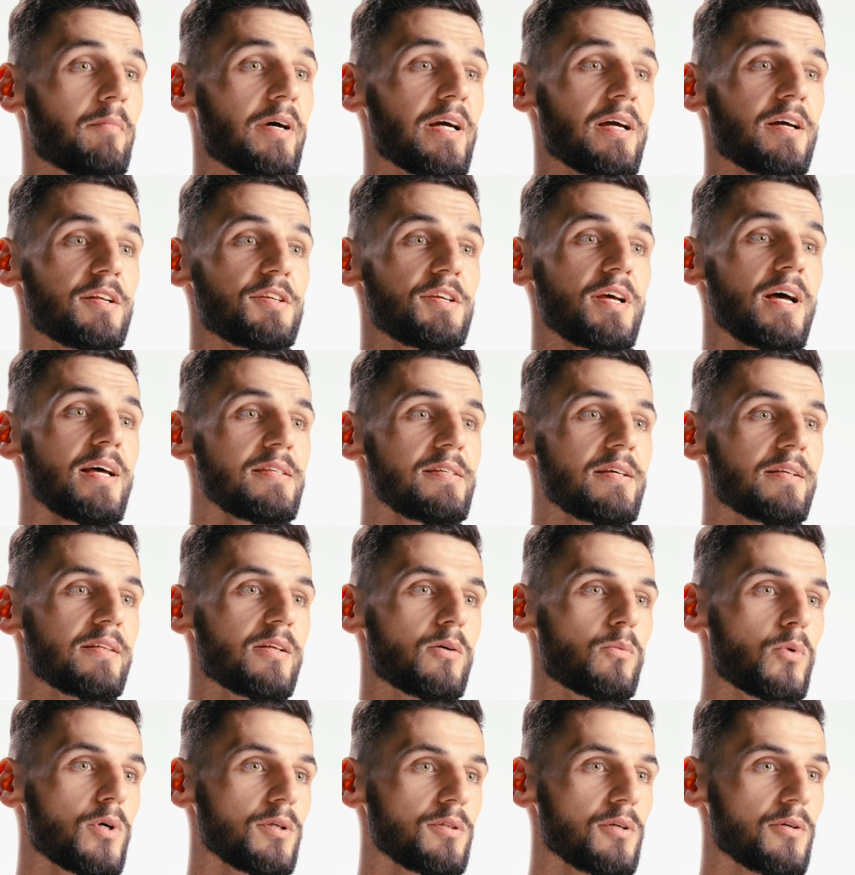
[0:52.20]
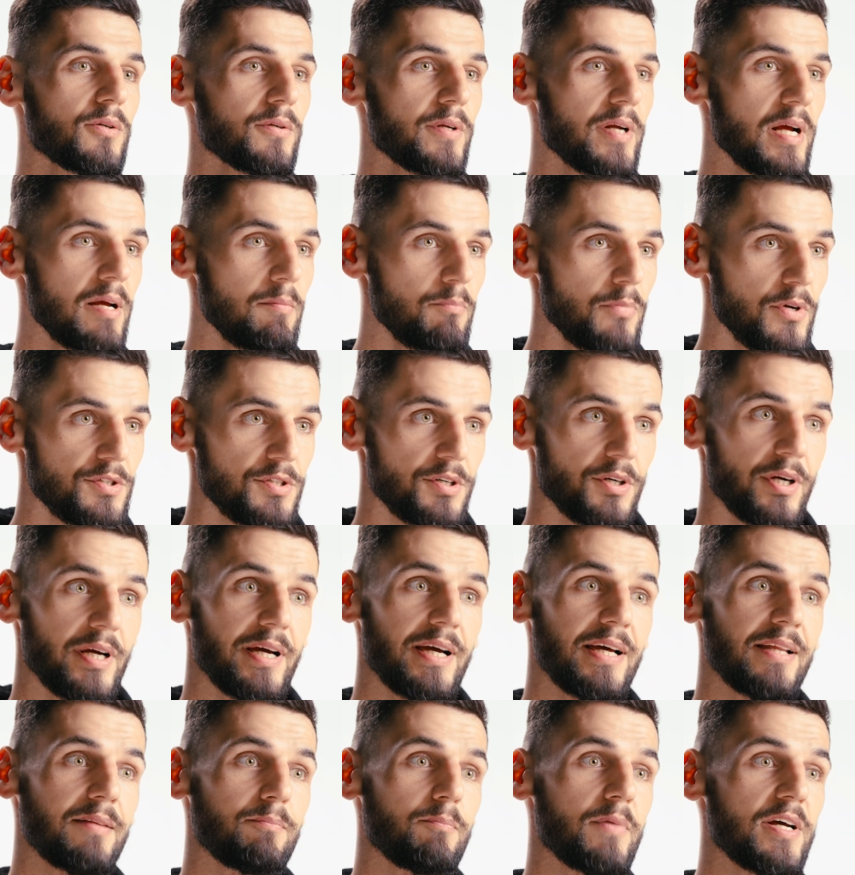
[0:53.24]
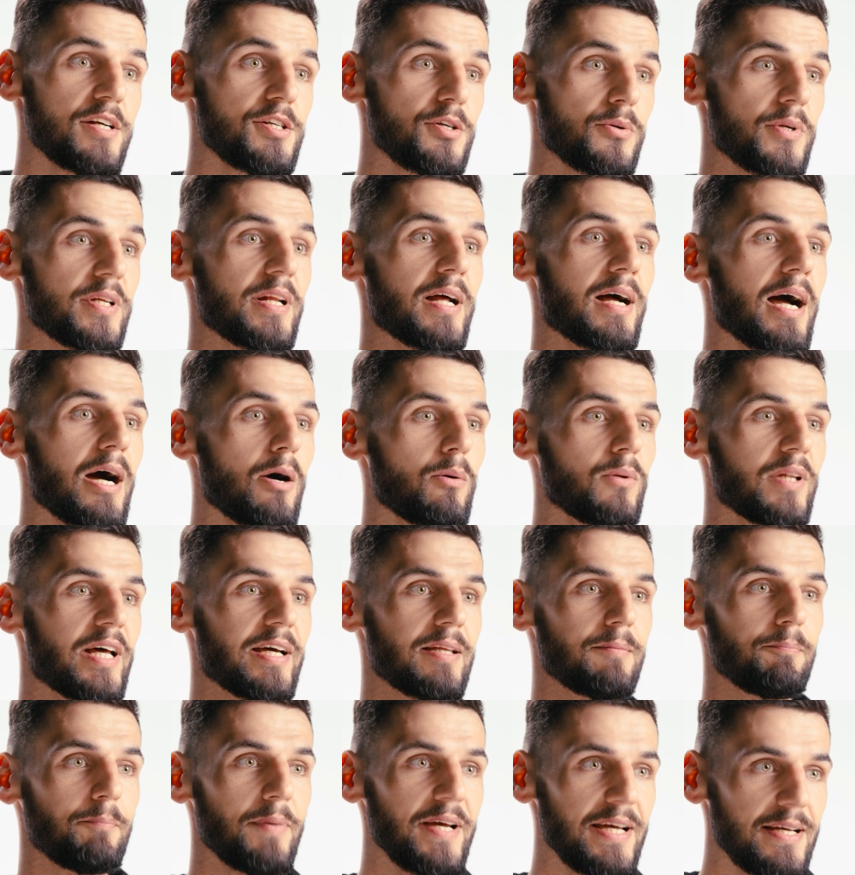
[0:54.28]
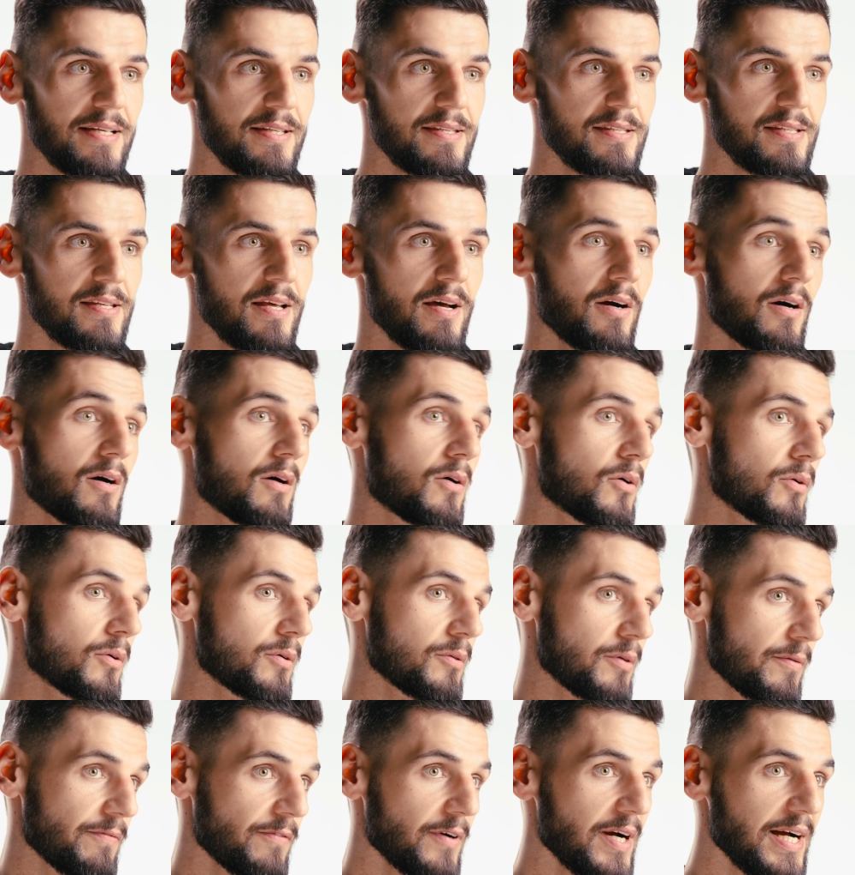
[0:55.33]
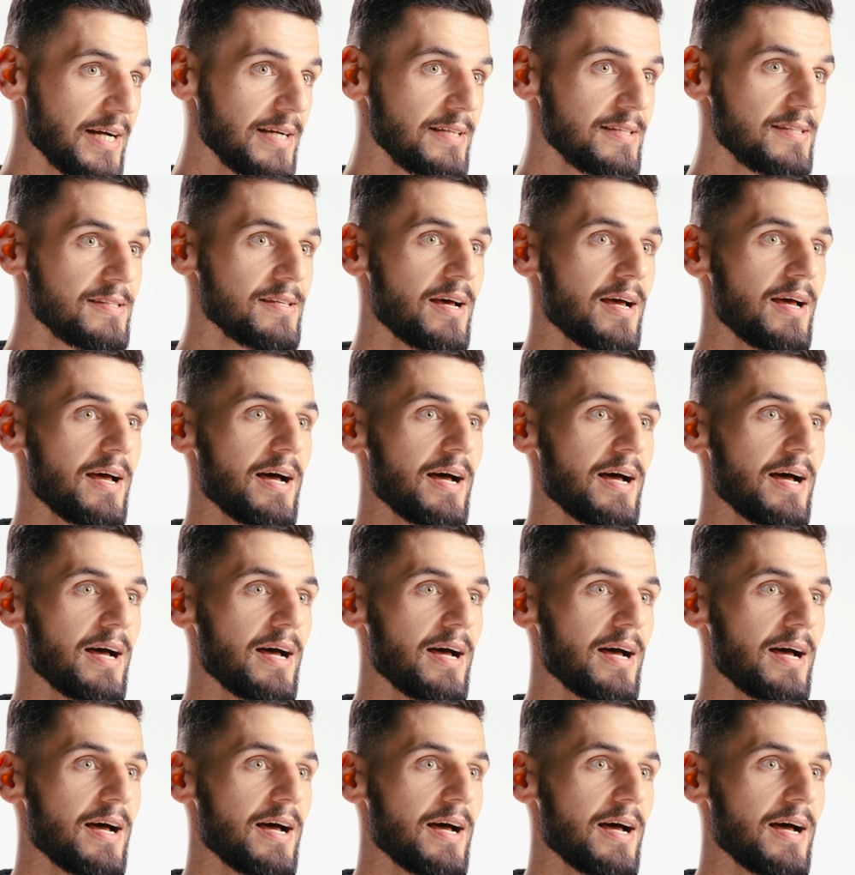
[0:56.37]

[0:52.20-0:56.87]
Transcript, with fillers: By adjusting the water temperature and measuring how light bends, or refracts,